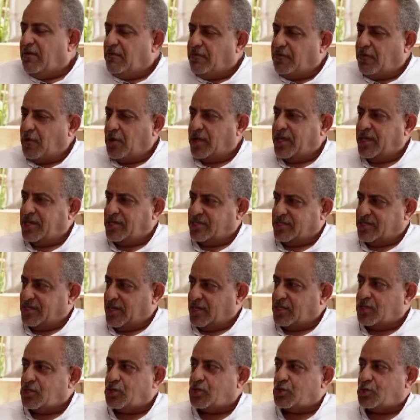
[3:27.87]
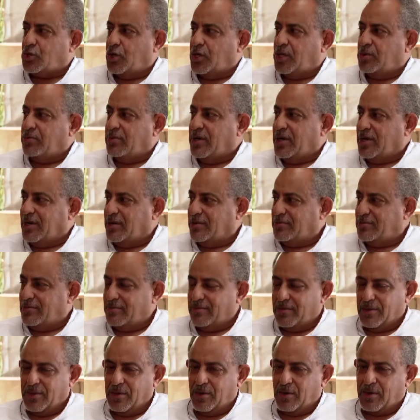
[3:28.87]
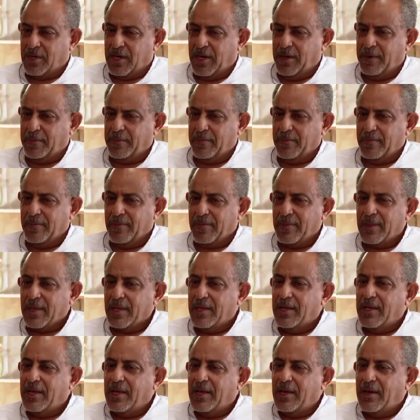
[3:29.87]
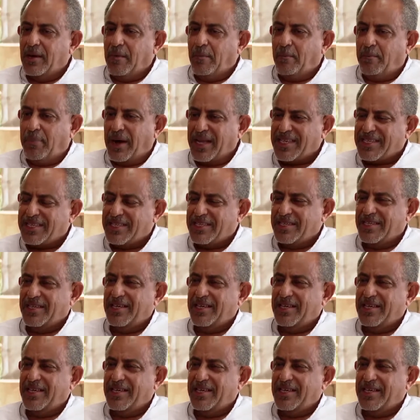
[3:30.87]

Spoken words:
4 years, they destroyed me, okay? But